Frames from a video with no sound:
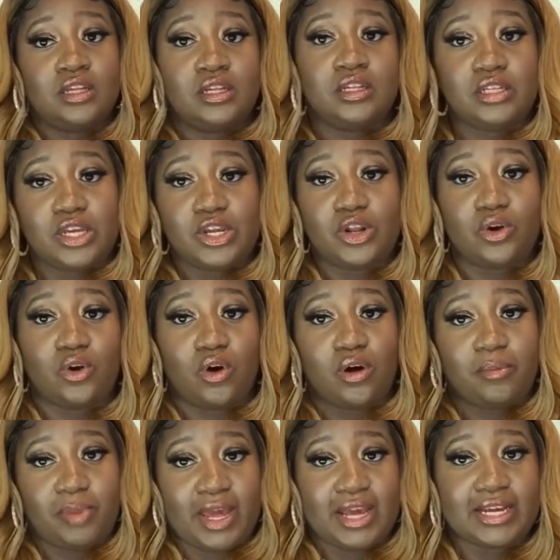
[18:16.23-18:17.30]

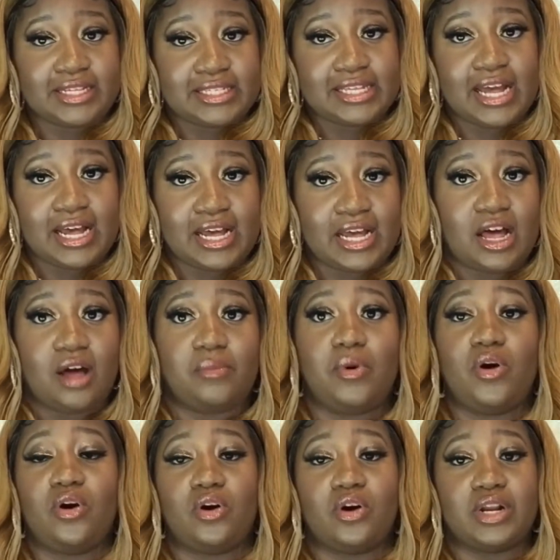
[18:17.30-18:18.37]
going back in time,
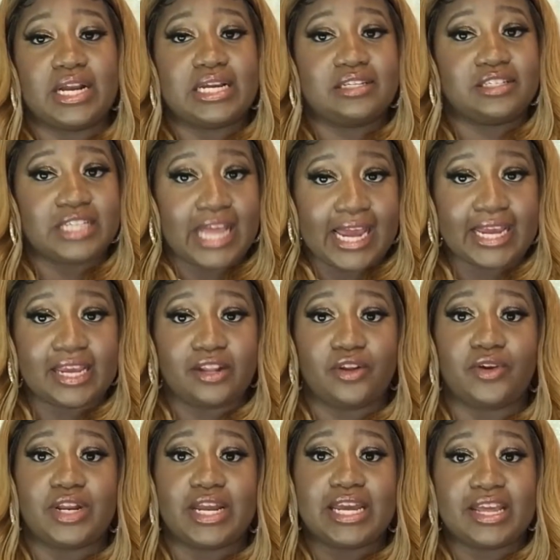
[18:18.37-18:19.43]
are they slacking,
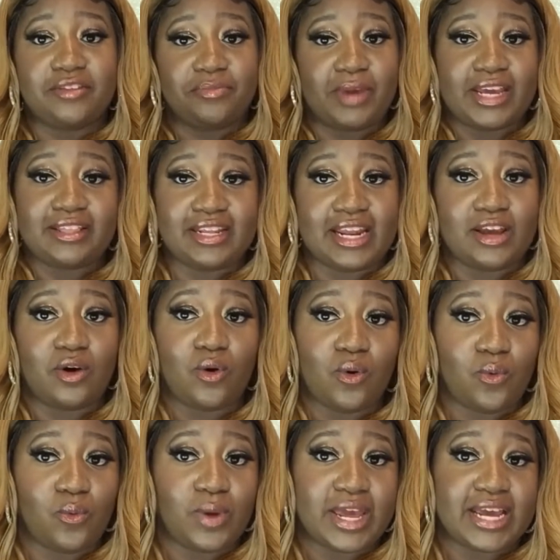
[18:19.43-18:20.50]
are they getting back to their
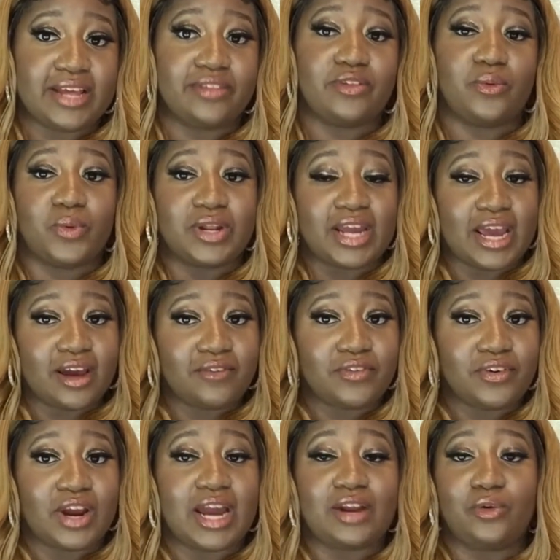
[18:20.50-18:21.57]
old ways or
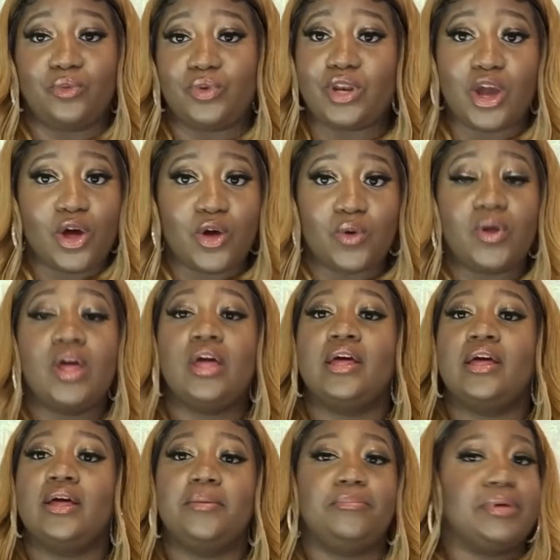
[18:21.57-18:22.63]
whatever. I don't know,
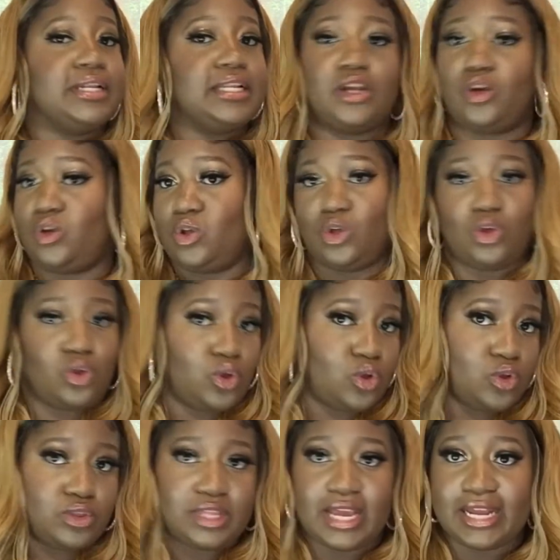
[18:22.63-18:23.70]
but no,
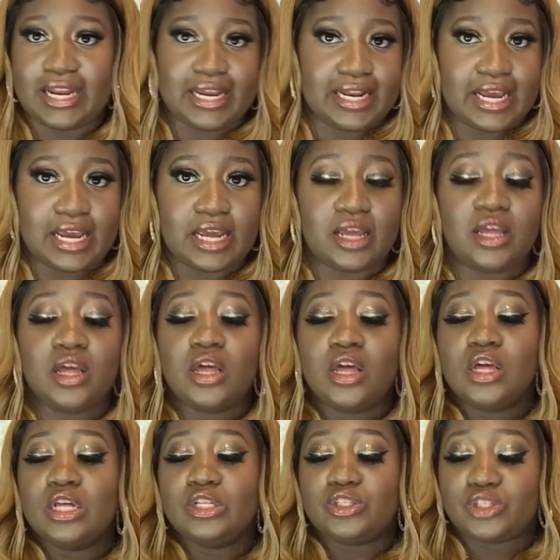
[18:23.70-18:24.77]
that ain't it.
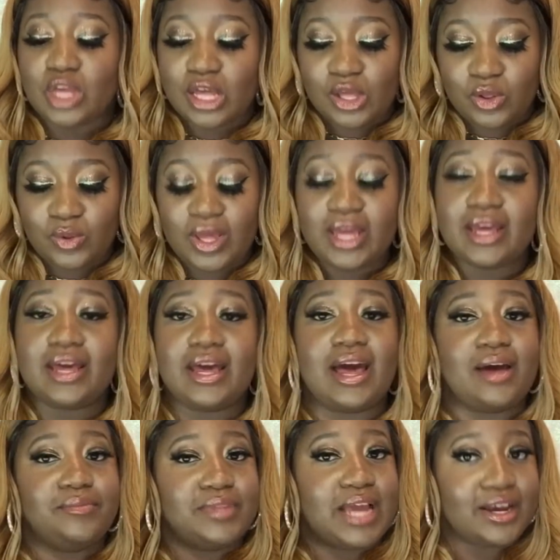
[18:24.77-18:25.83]
So
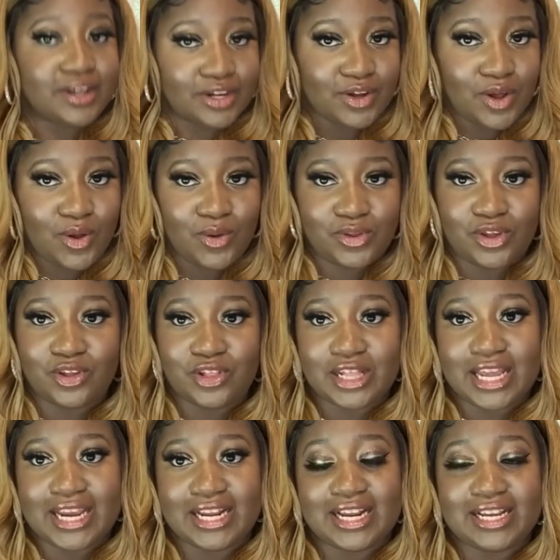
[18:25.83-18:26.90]
I'm not gonna hold you
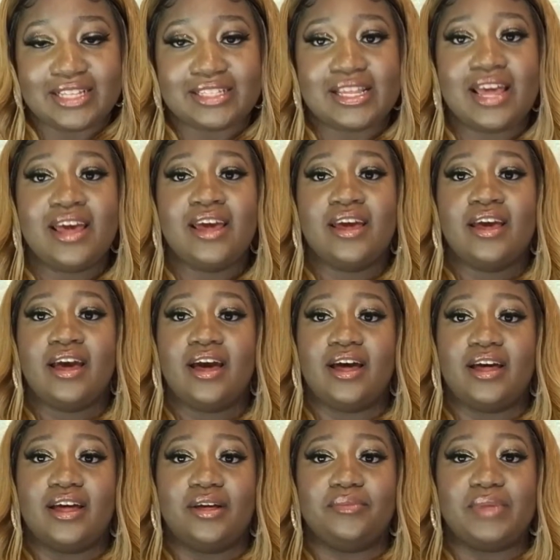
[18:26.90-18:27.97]
ladies.
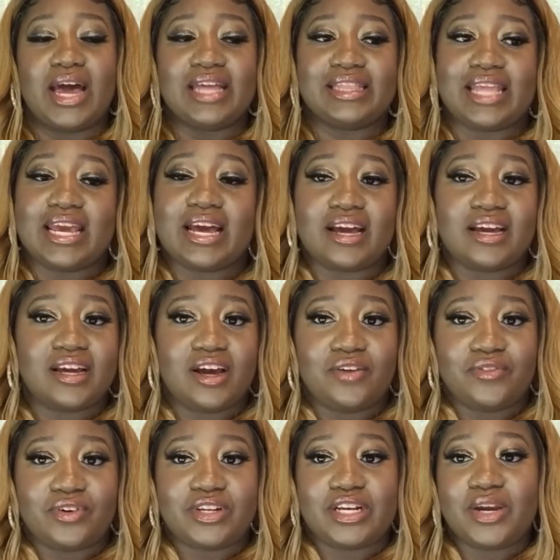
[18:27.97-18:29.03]
I think I
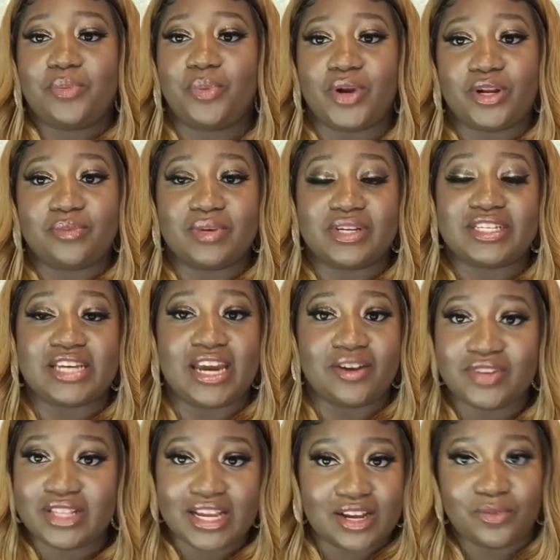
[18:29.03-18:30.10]
covered pretty much
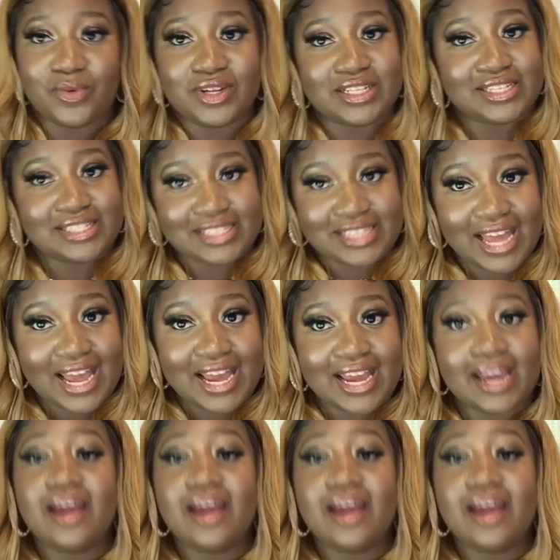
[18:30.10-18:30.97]
everything I wanted to say.